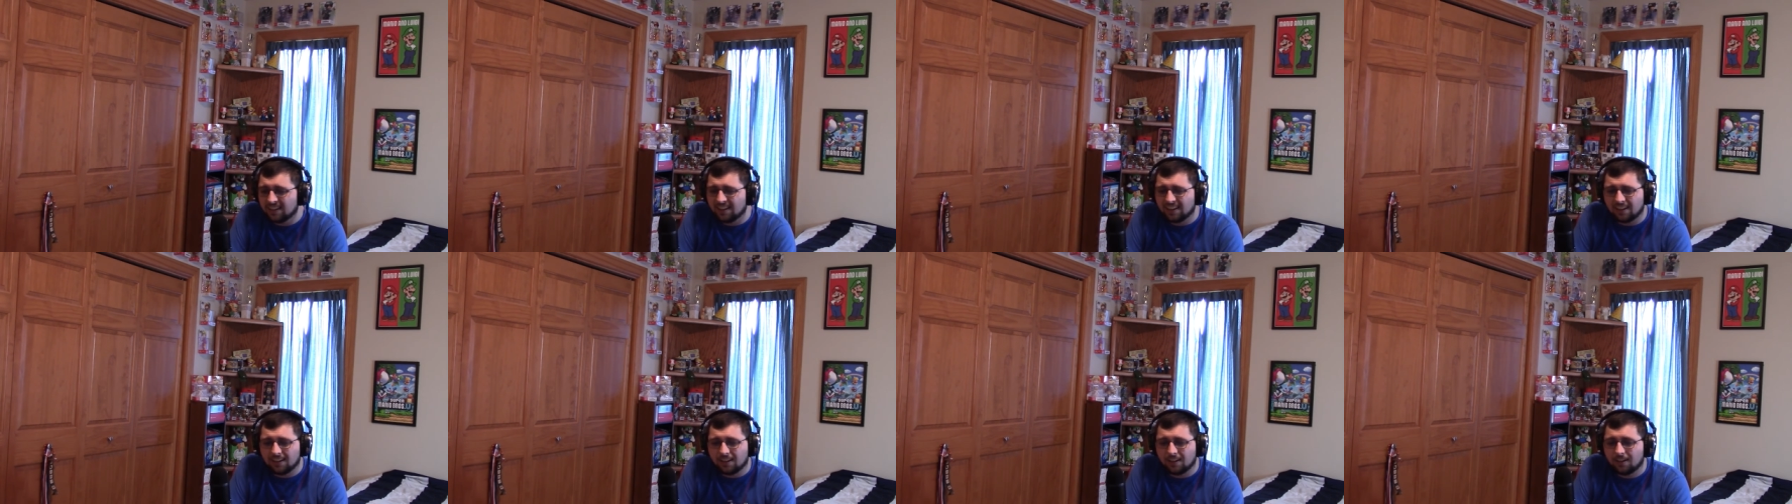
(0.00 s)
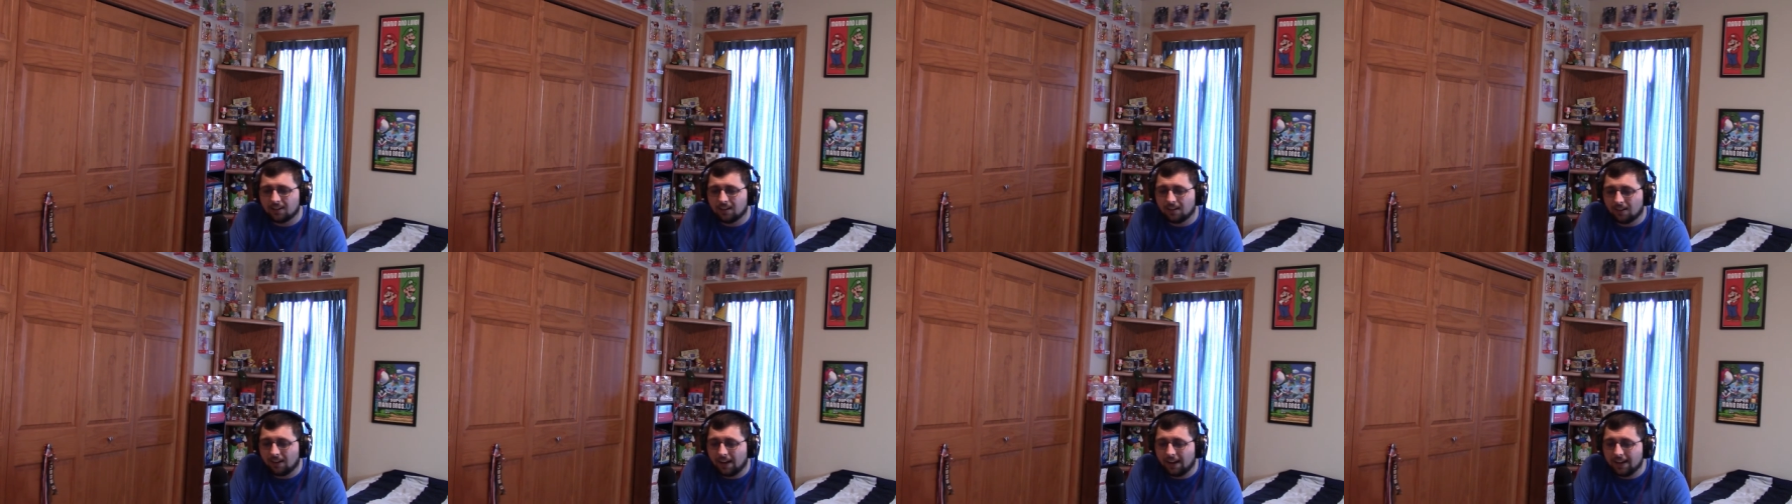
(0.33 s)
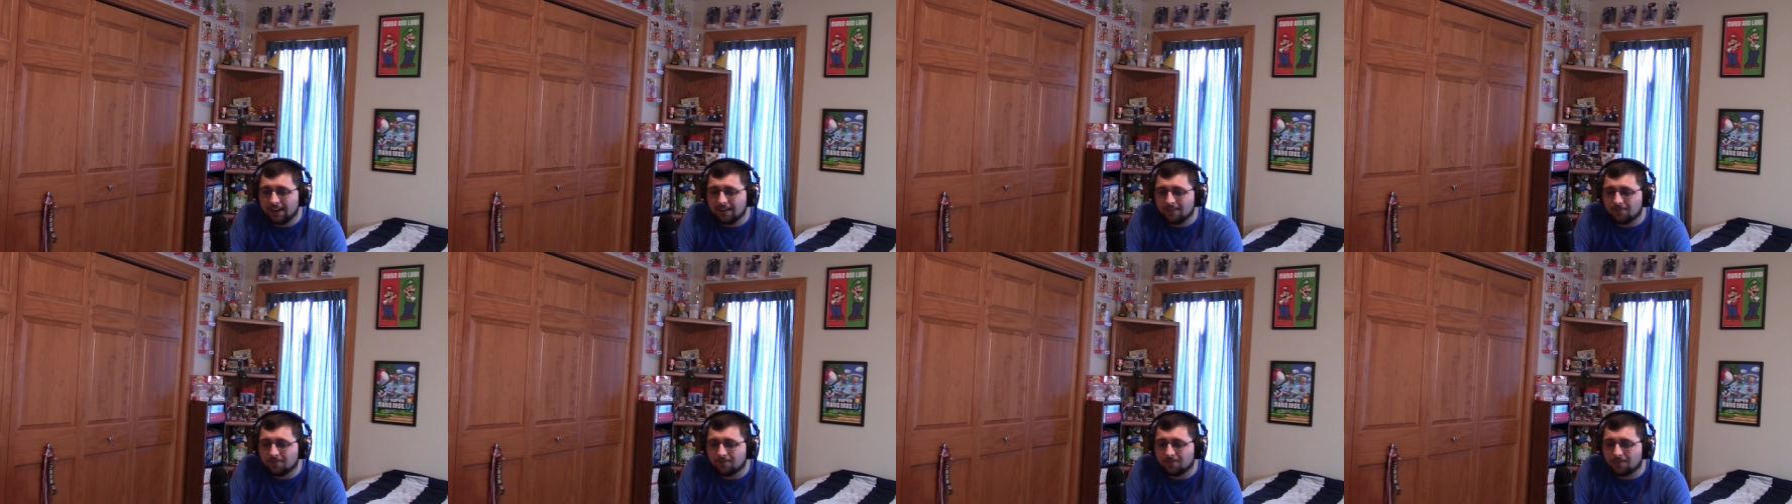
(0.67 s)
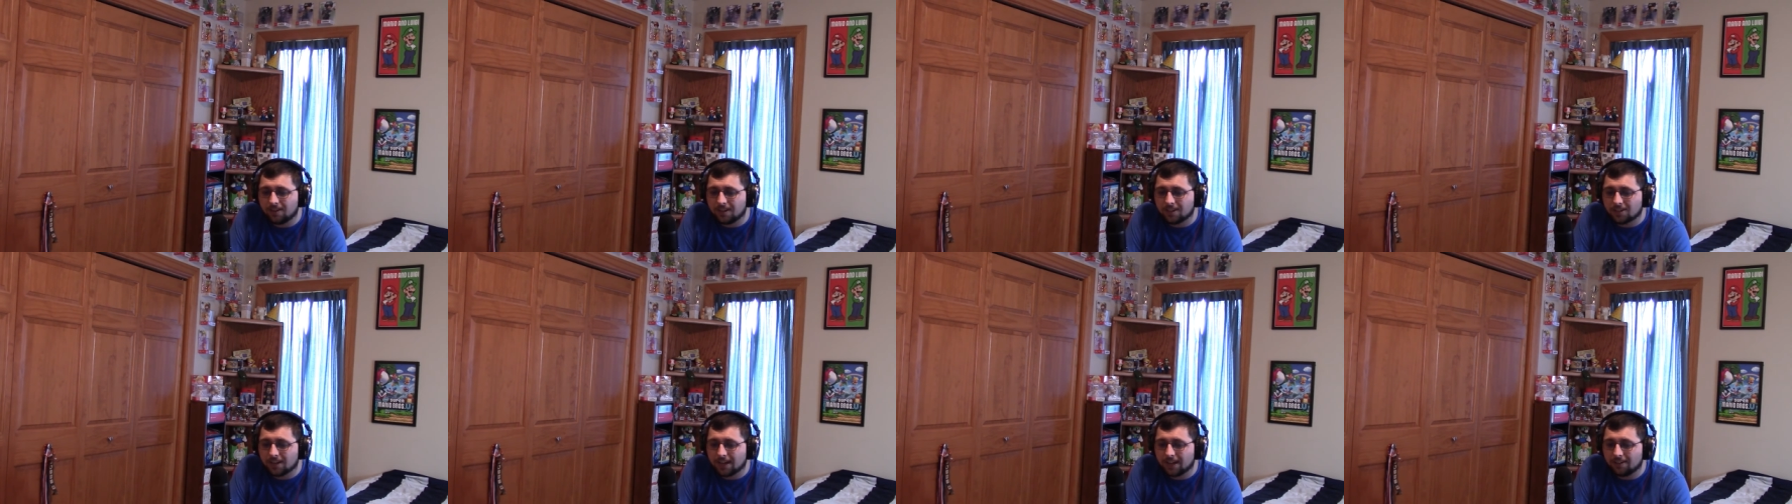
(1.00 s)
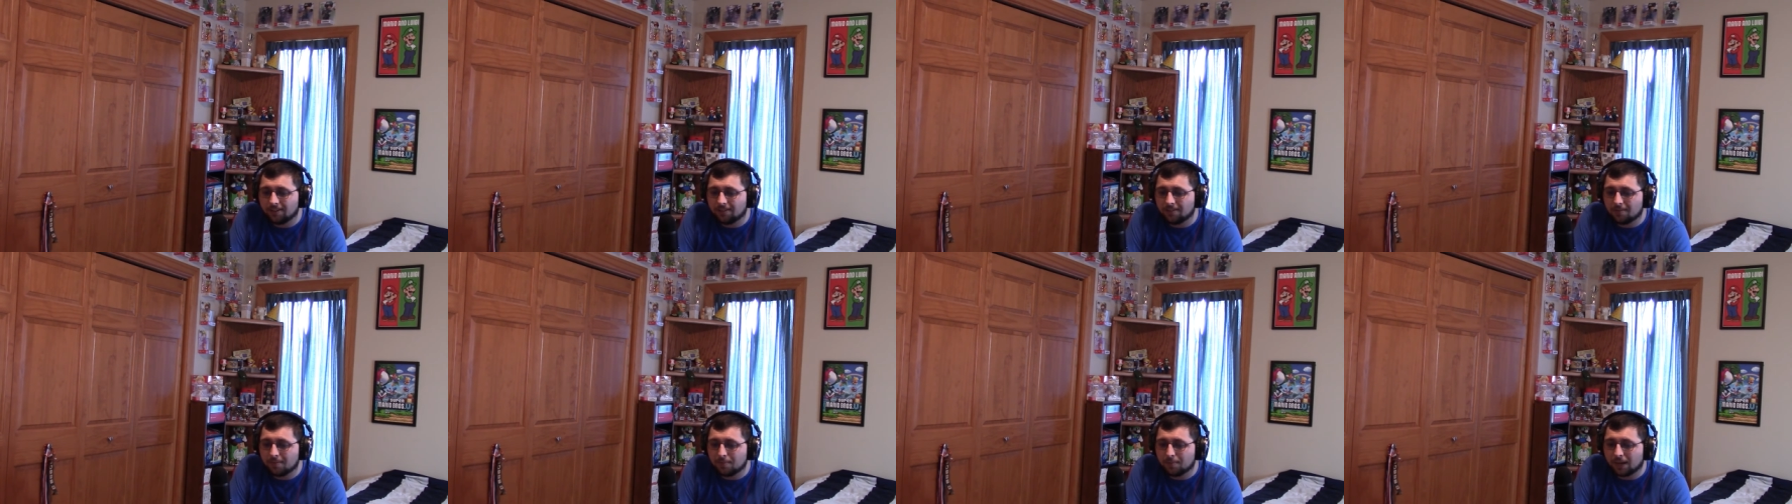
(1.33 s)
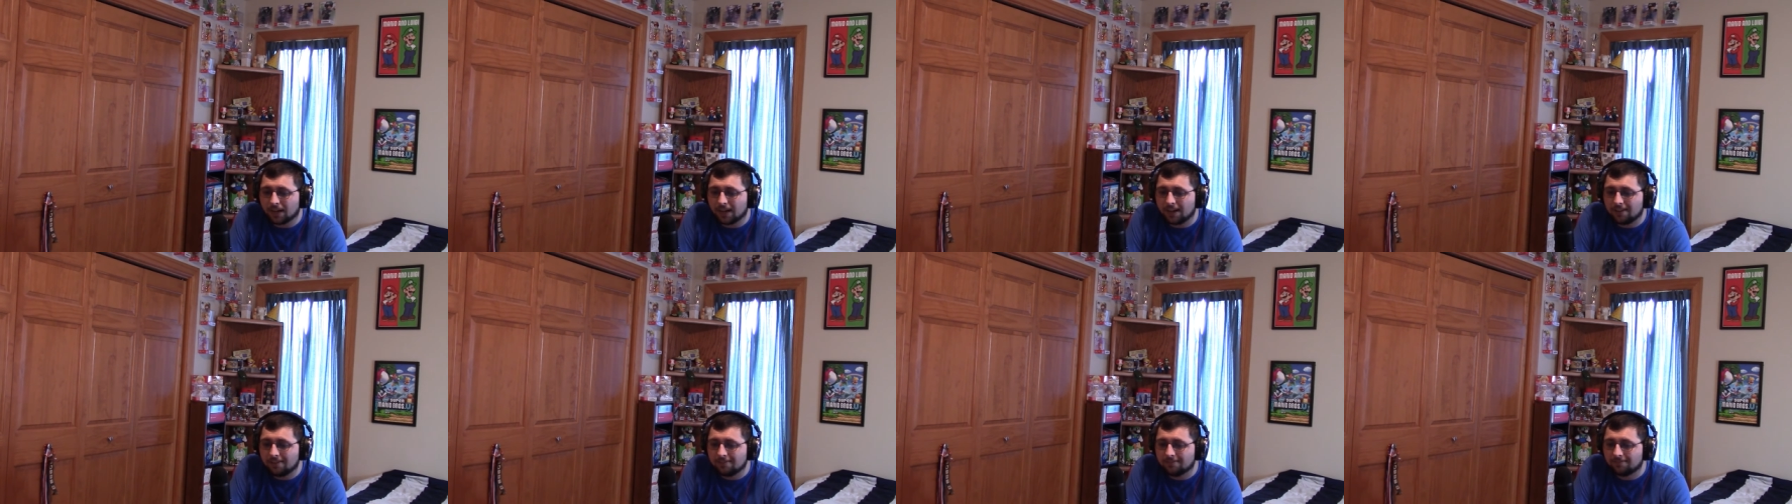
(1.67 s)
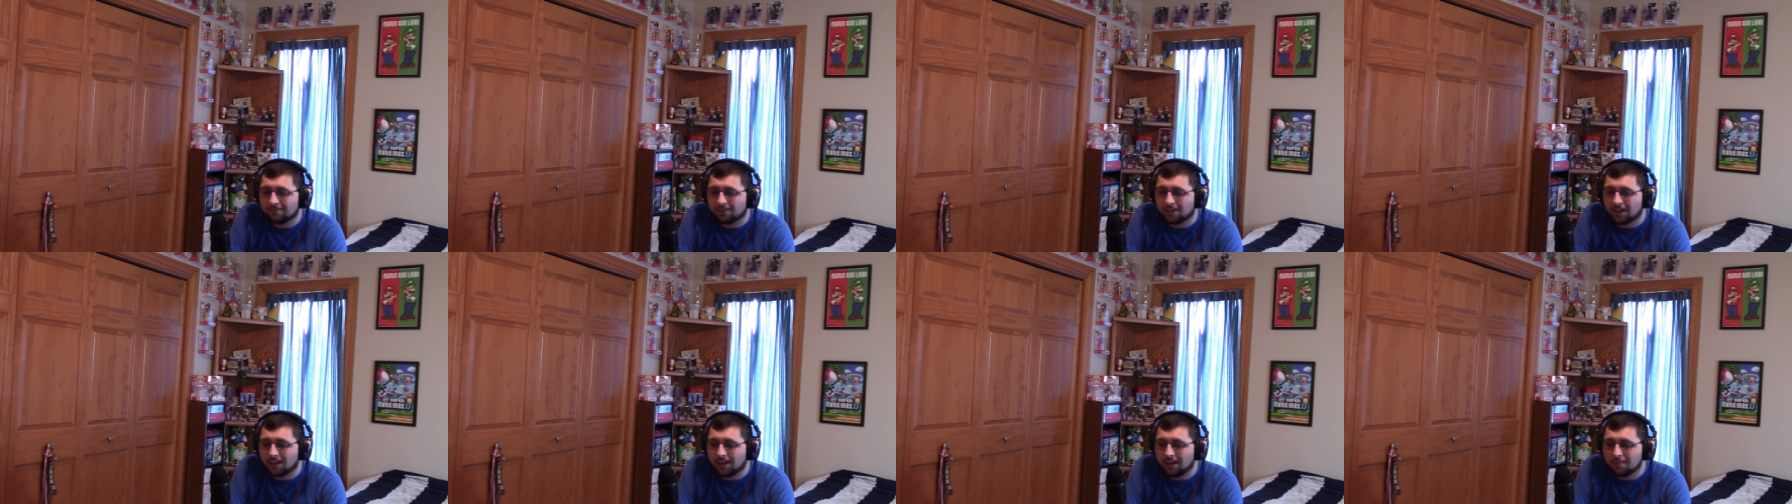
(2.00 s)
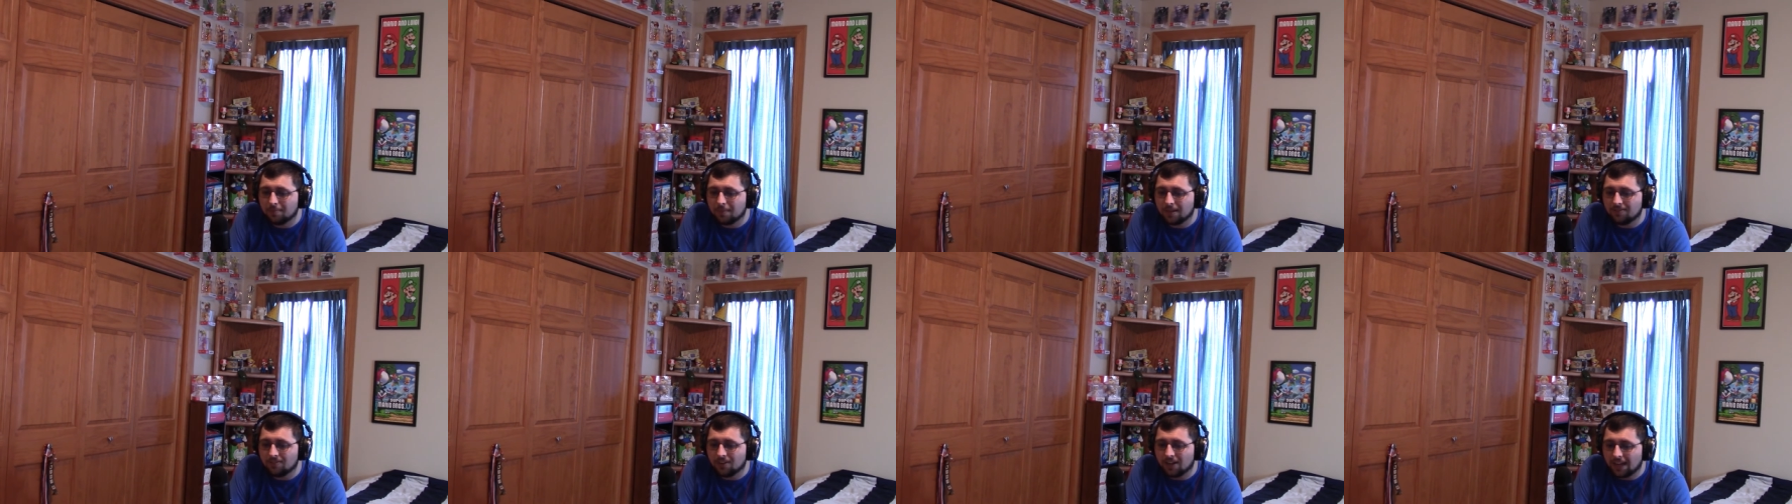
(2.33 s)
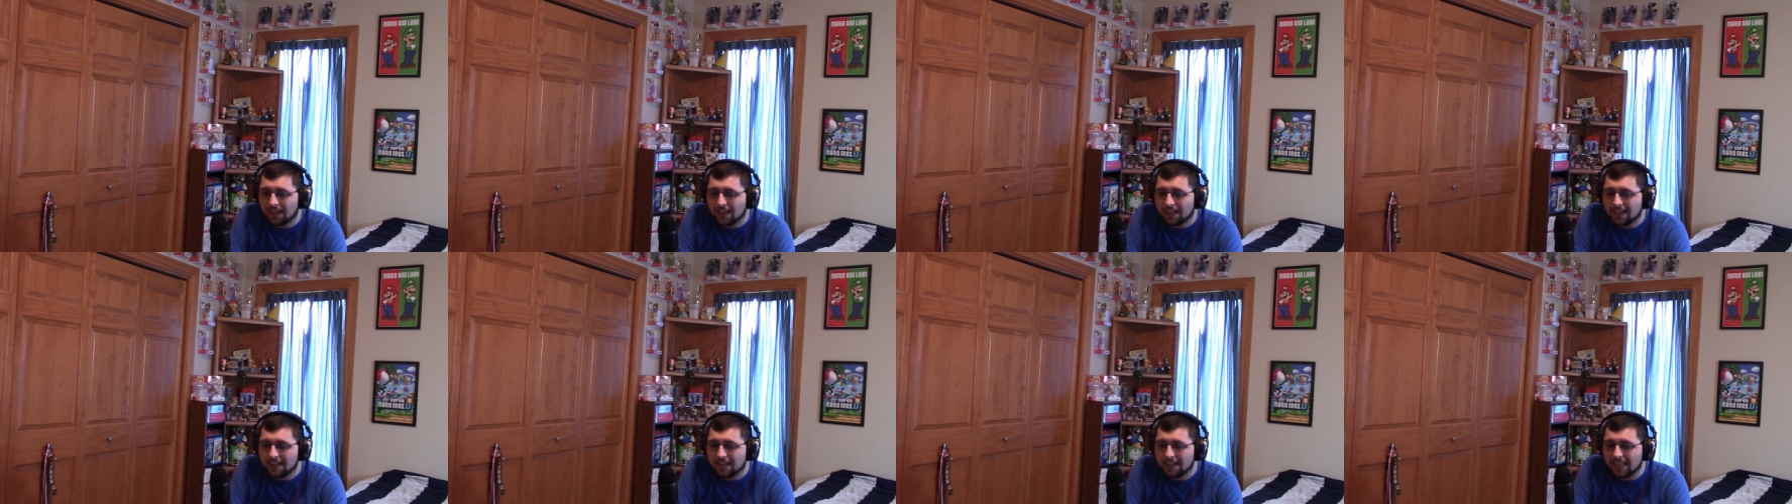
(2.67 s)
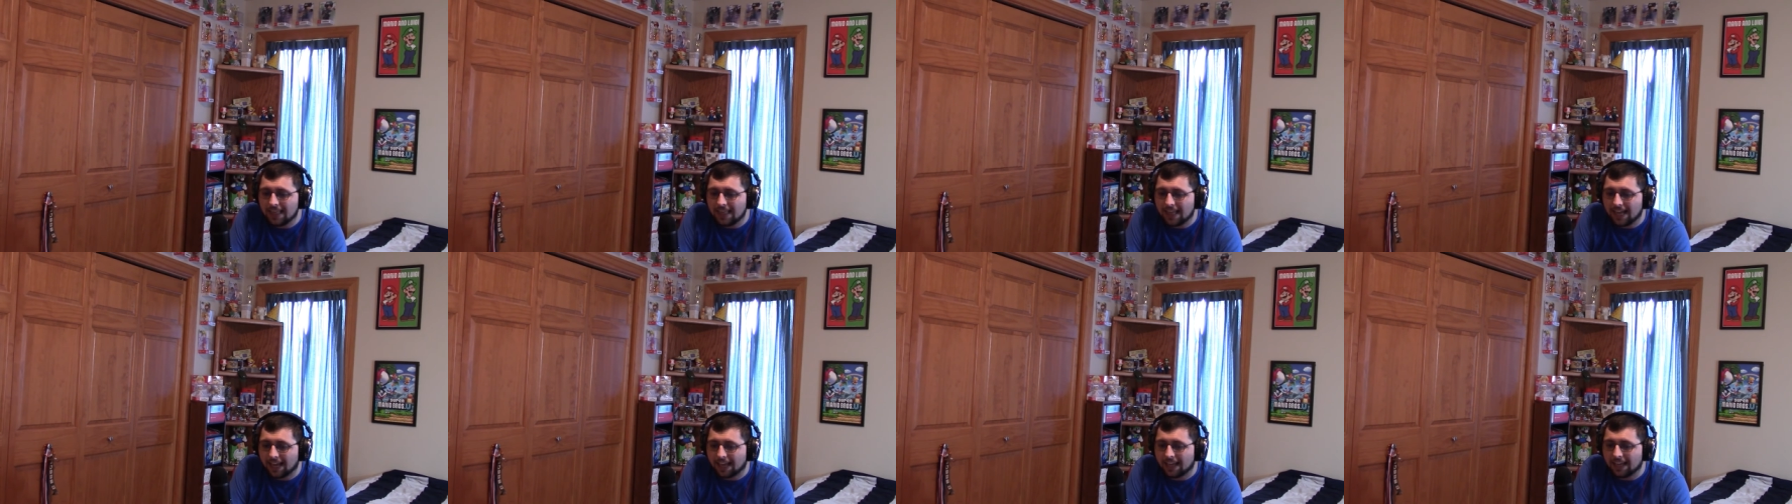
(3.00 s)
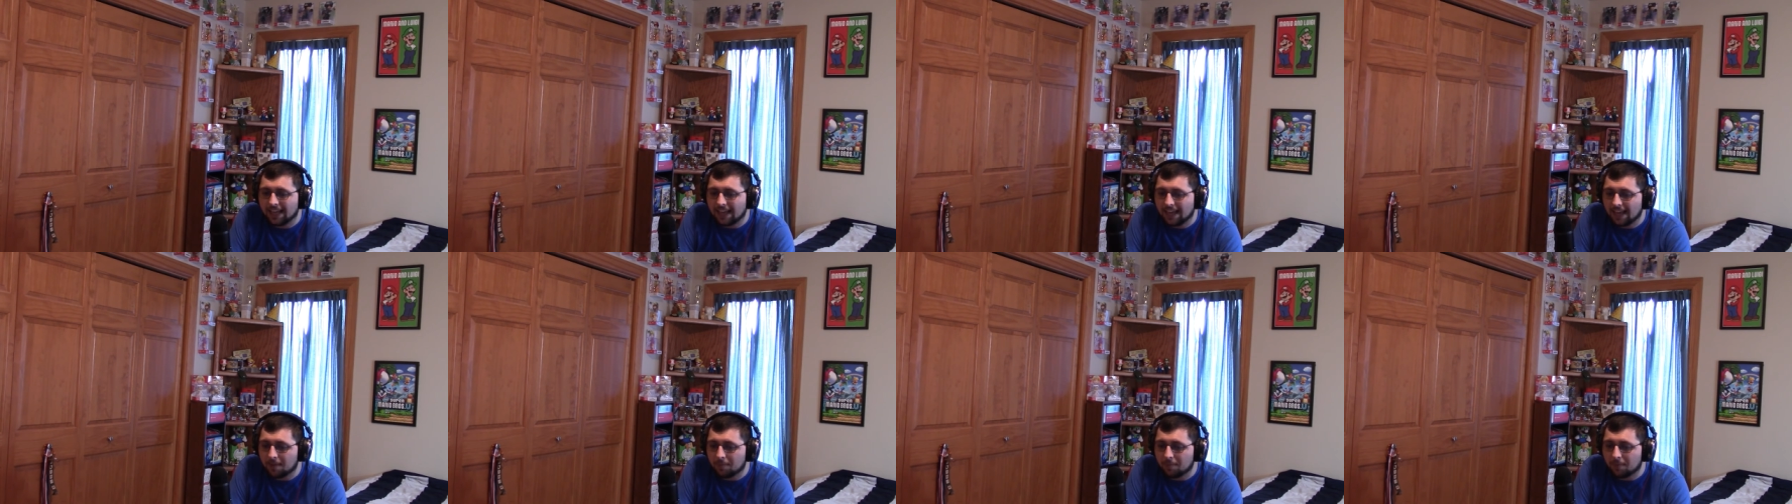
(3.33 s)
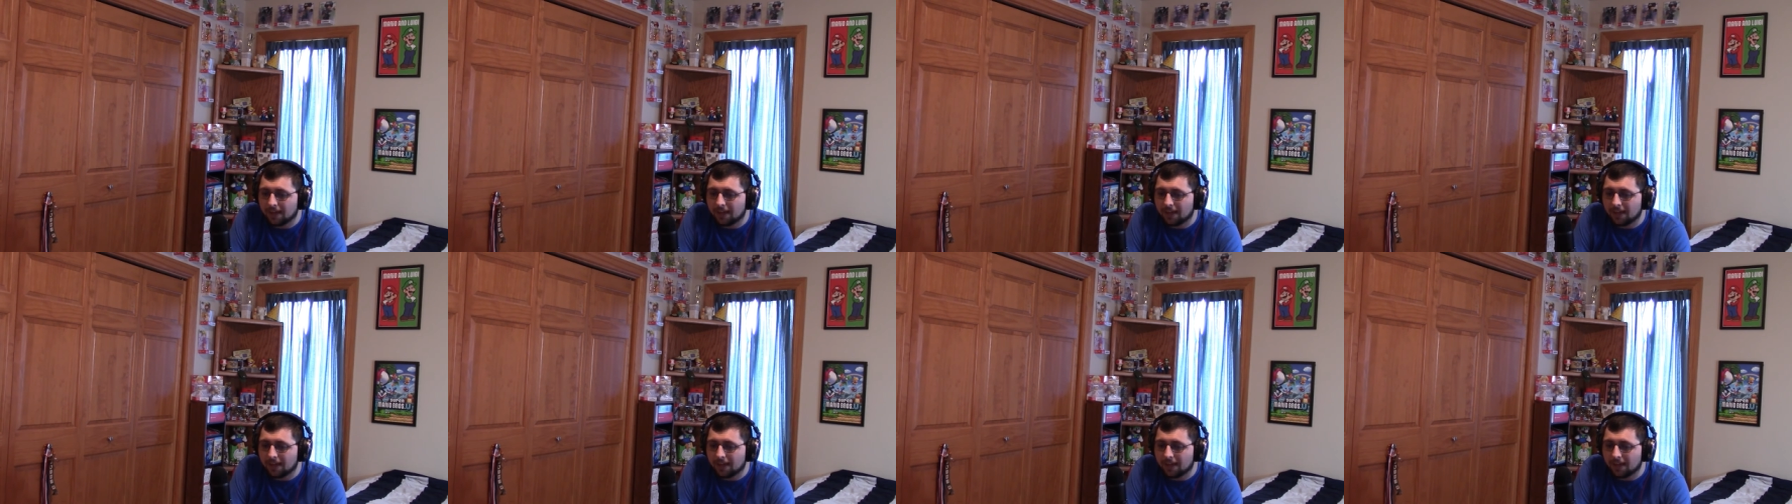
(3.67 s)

I wish I could remember how far I'm even into that game.